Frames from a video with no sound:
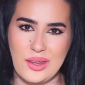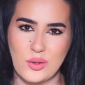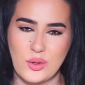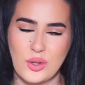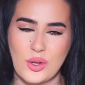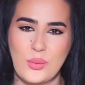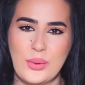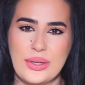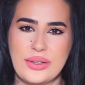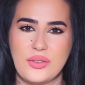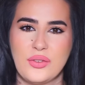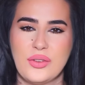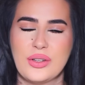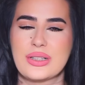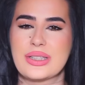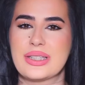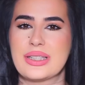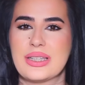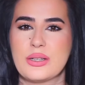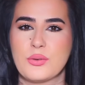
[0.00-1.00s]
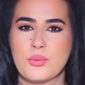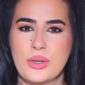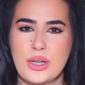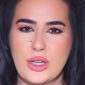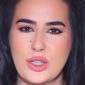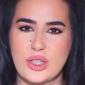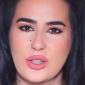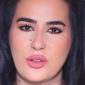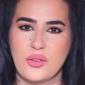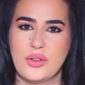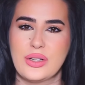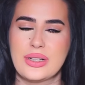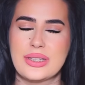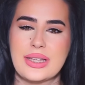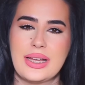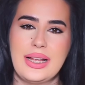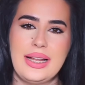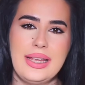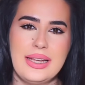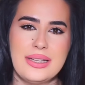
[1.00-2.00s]
You know, it feels rich, it feels
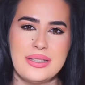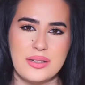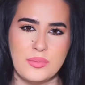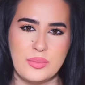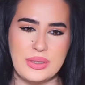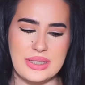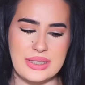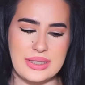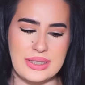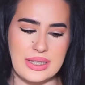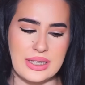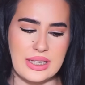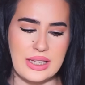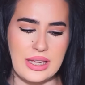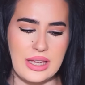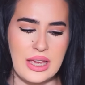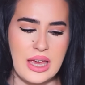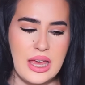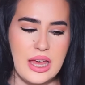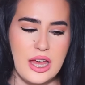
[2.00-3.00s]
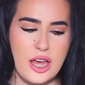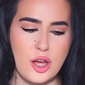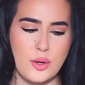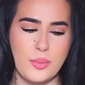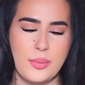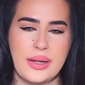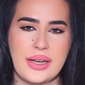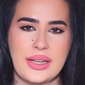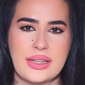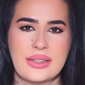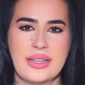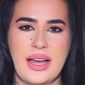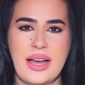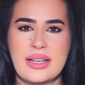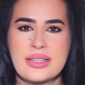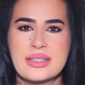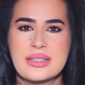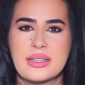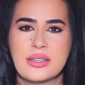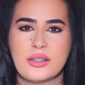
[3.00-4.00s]
a little bit sticky, but it
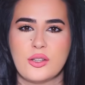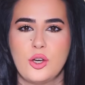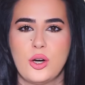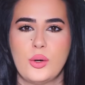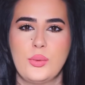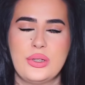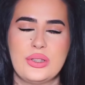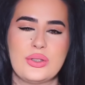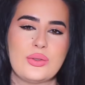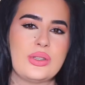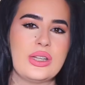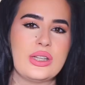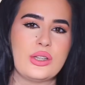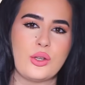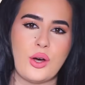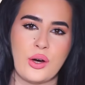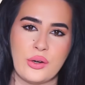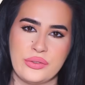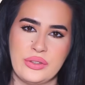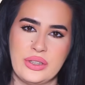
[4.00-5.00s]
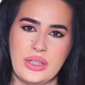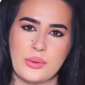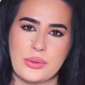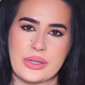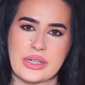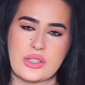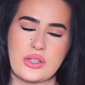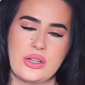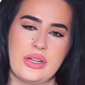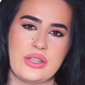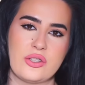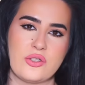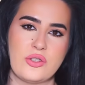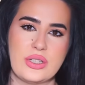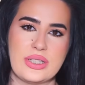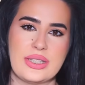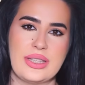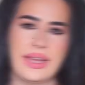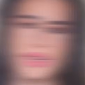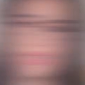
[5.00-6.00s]
doesn't go into the toffee direction, let's
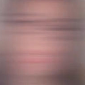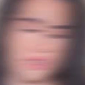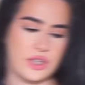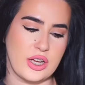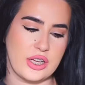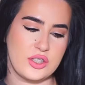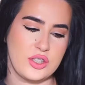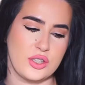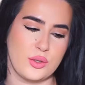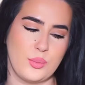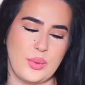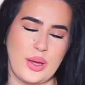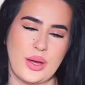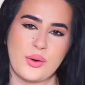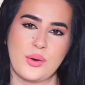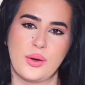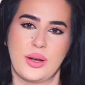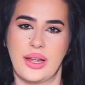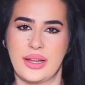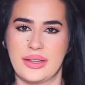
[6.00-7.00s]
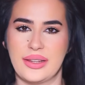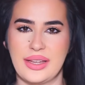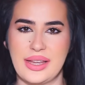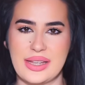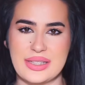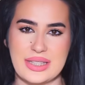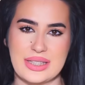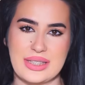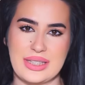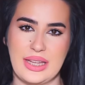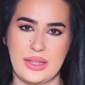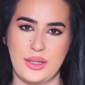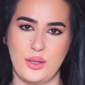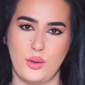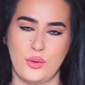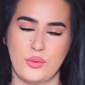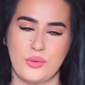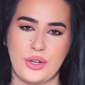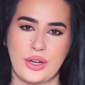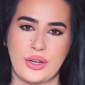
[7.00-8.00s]
just say. Judging Bianco Latte as a
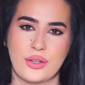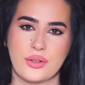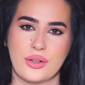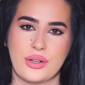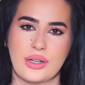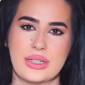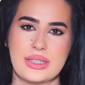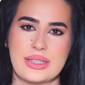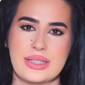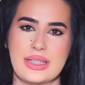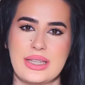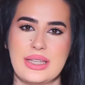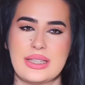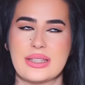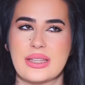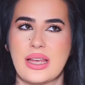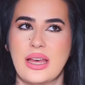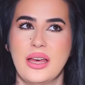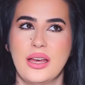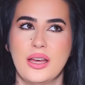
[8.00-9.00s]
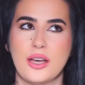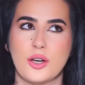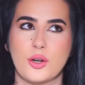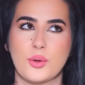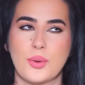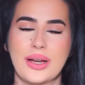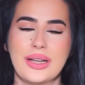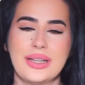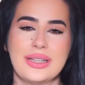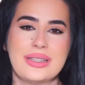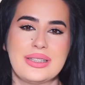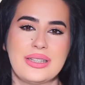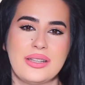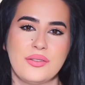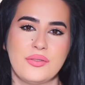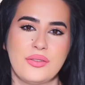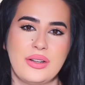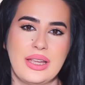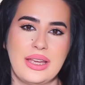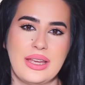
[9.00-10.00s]
standalone fragrance, it's
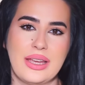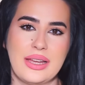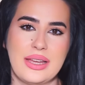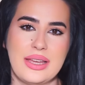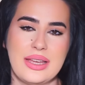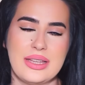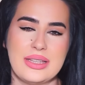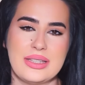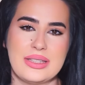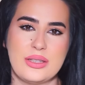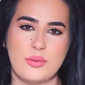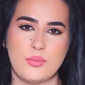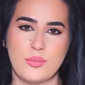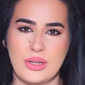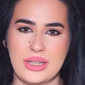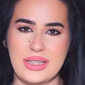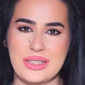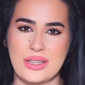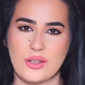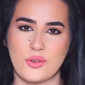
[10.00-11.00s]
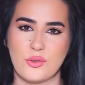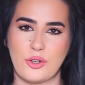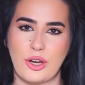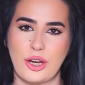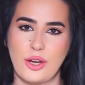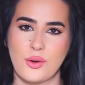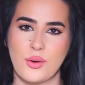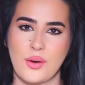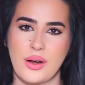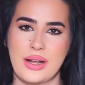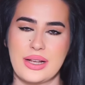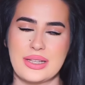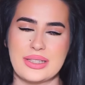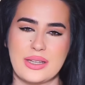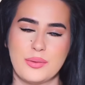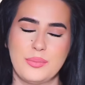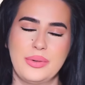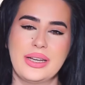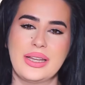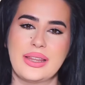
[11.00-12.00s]
relatively a simplistic fragrance,
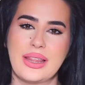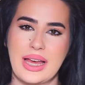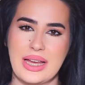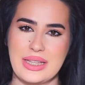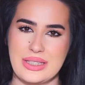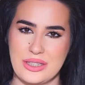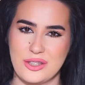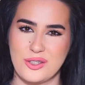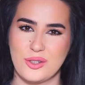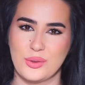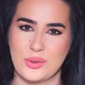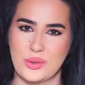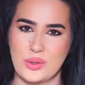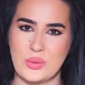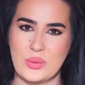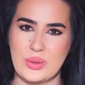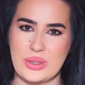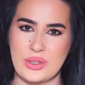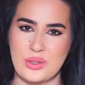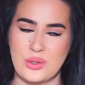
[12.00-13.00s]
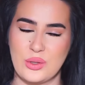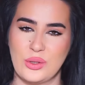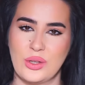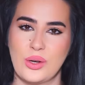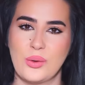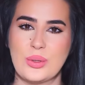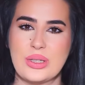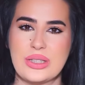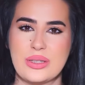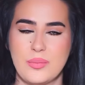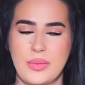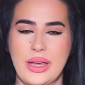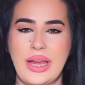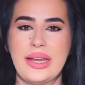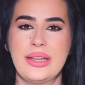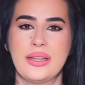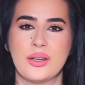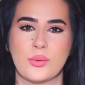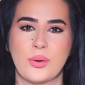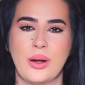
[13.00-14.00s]
but it has its own twist. You know, it's
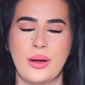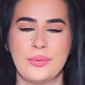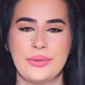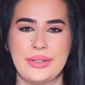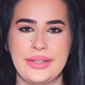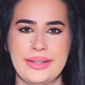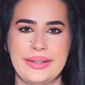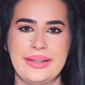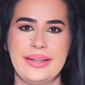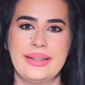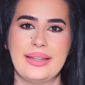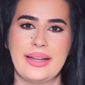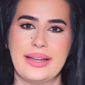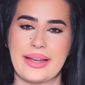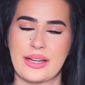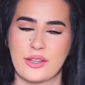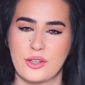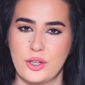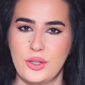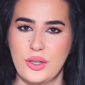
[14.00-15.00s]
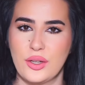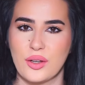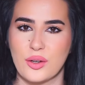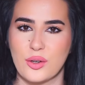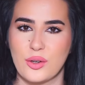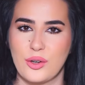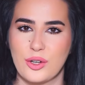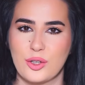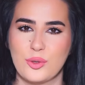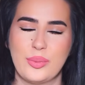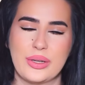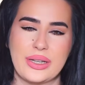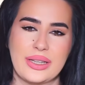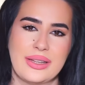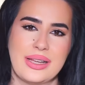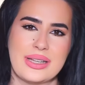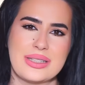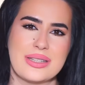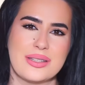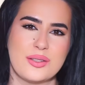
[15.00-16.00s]
made around indeed electronic accord, but it
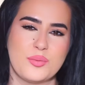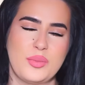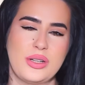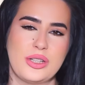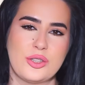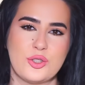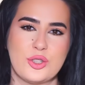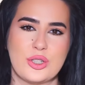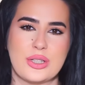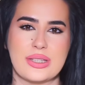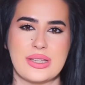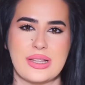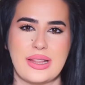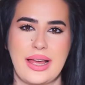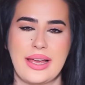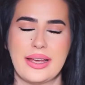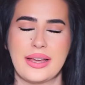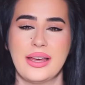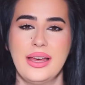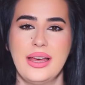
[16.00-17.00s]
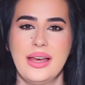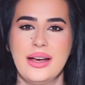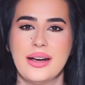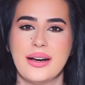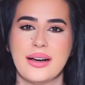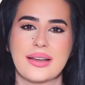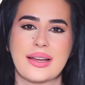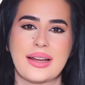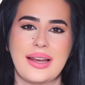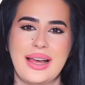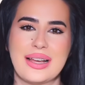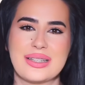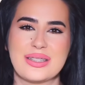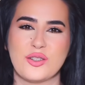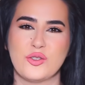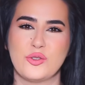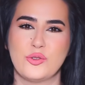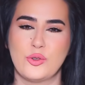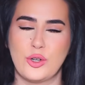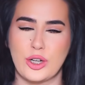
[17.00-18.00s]
doesn't smell just like a glass
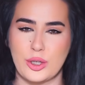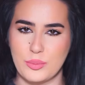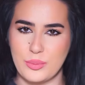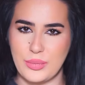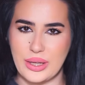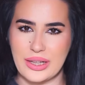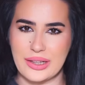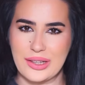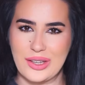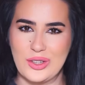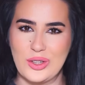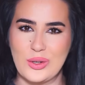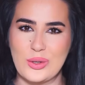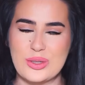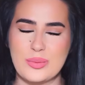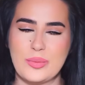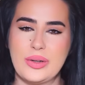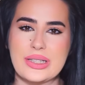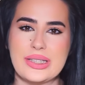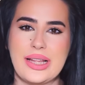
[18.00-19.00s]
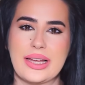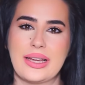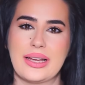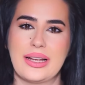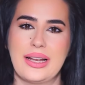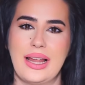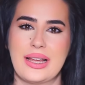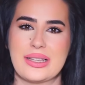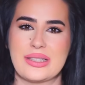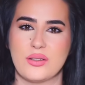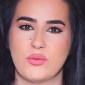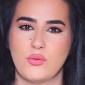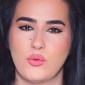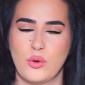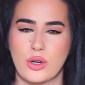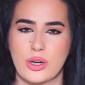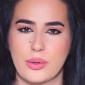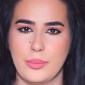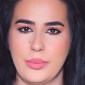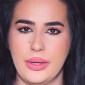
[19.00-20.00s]
of warm milk. You know, it smells like a glass of
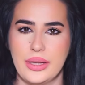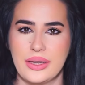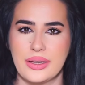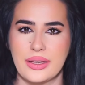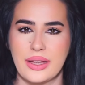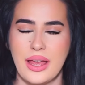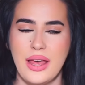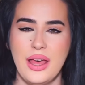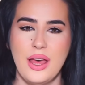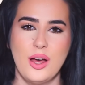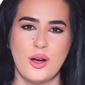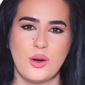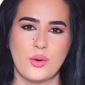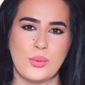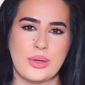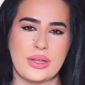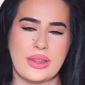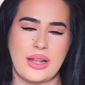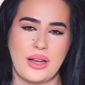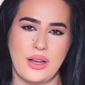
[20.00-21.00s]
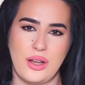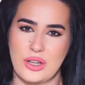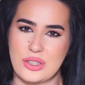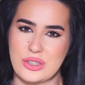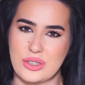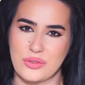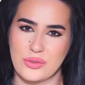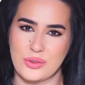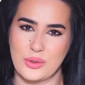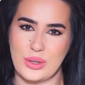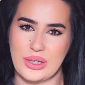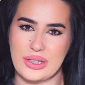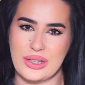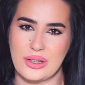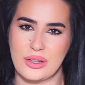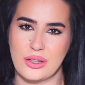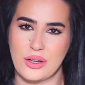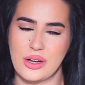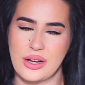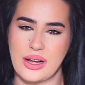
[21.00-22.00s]
warm milk with lots of
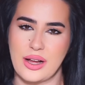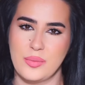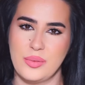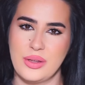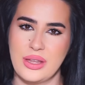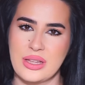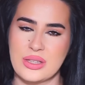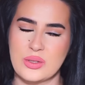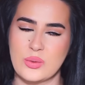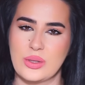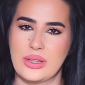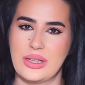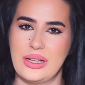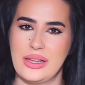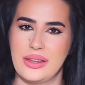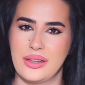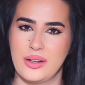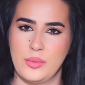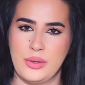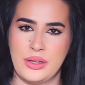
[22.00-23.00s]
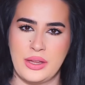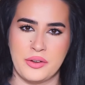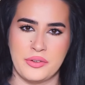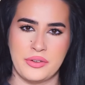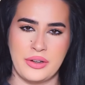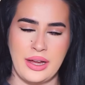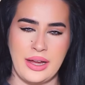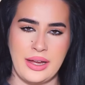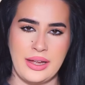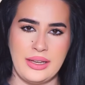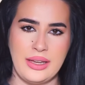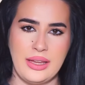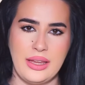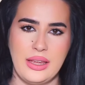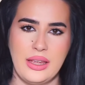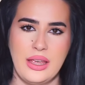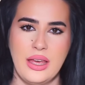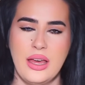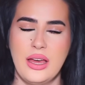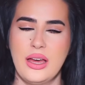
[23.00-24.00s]
grated tonka beans, with a little bit of
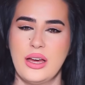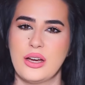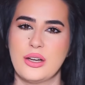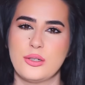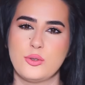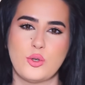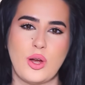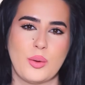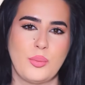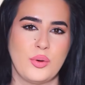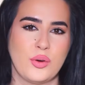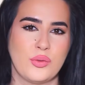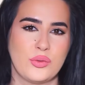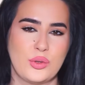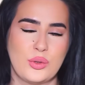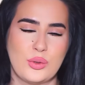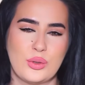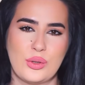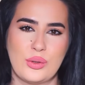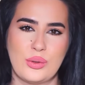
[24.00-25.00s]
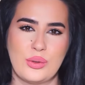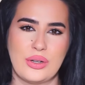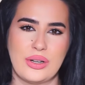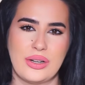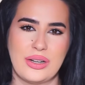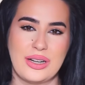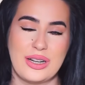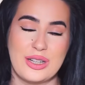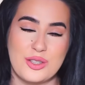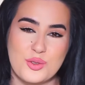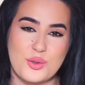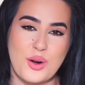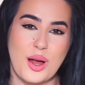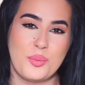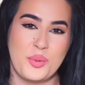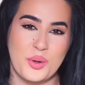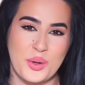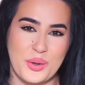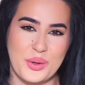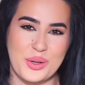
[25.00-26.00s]
honey, a drop
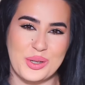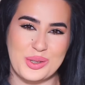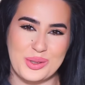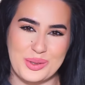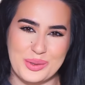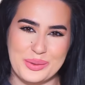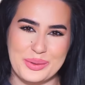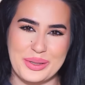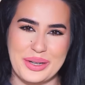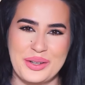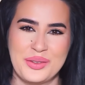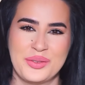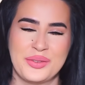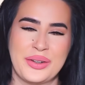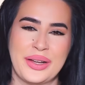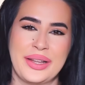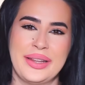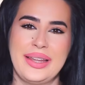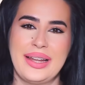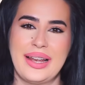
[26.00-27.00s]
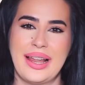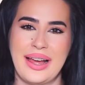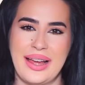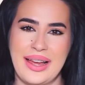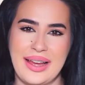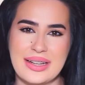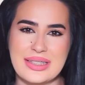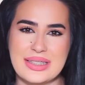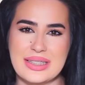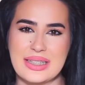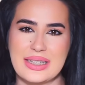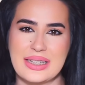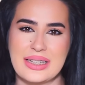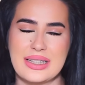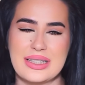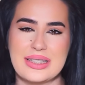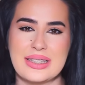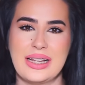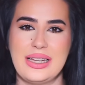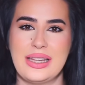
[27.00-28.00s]
or two of vanilla
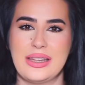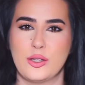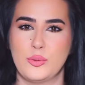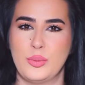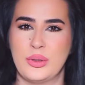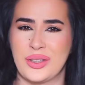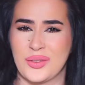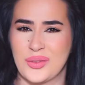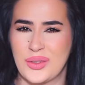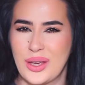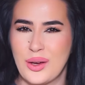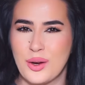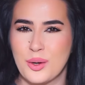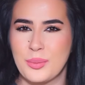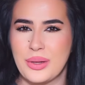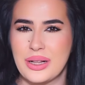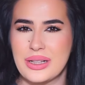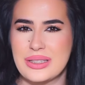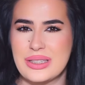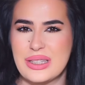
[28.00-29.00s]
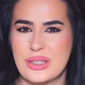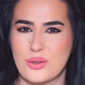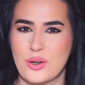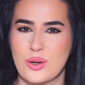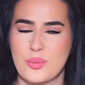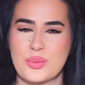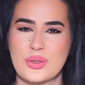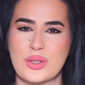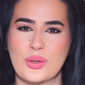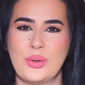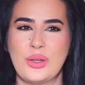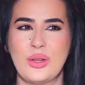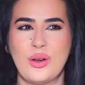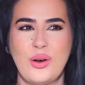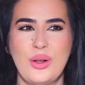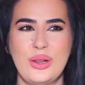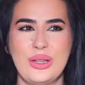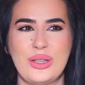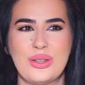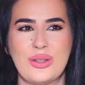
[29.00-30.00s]
essence, a little bit of caramel syrup. So in
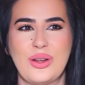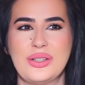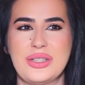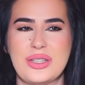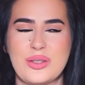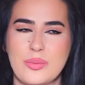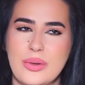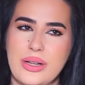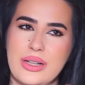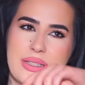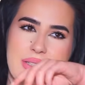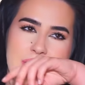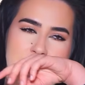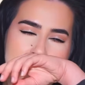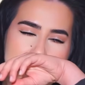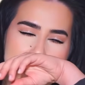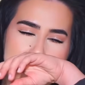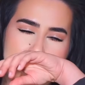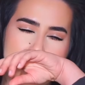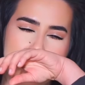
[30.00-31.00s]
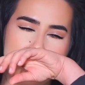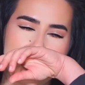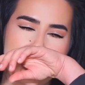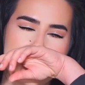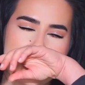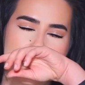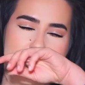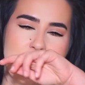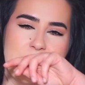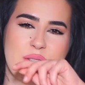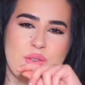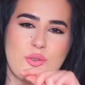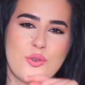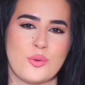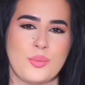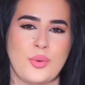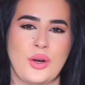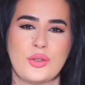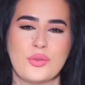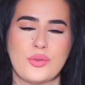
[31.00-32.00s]
all, it smells
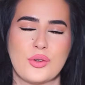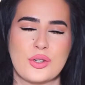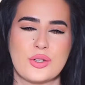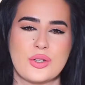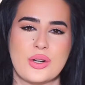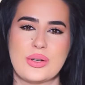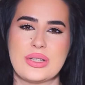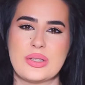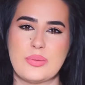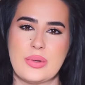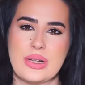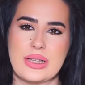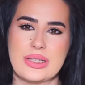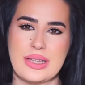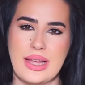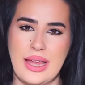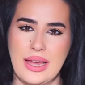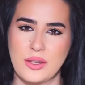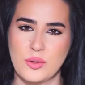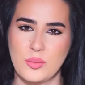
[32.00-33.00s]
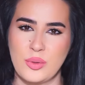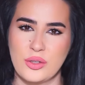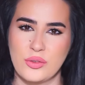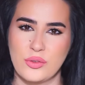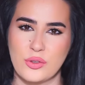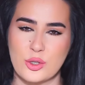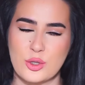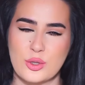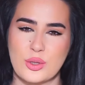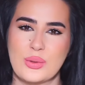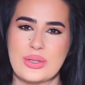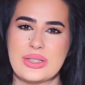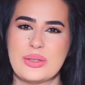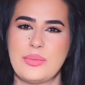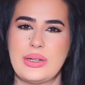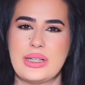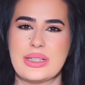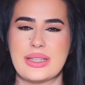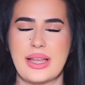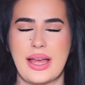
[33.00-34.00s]
gourmand for sure, it smells edible for sure, it
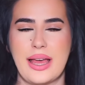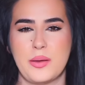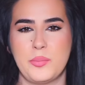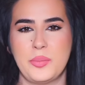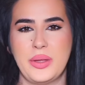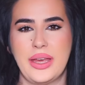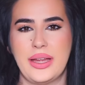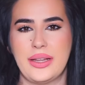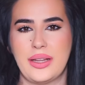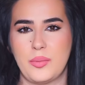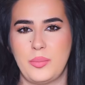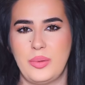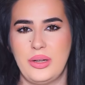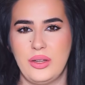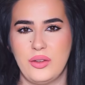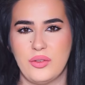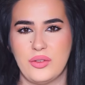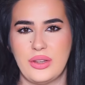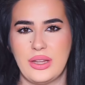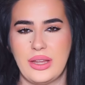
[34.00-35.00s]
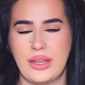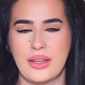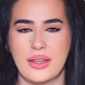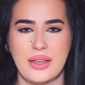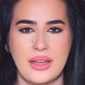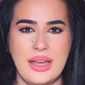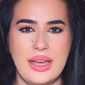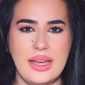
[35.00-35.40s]
smells happy and uplifting.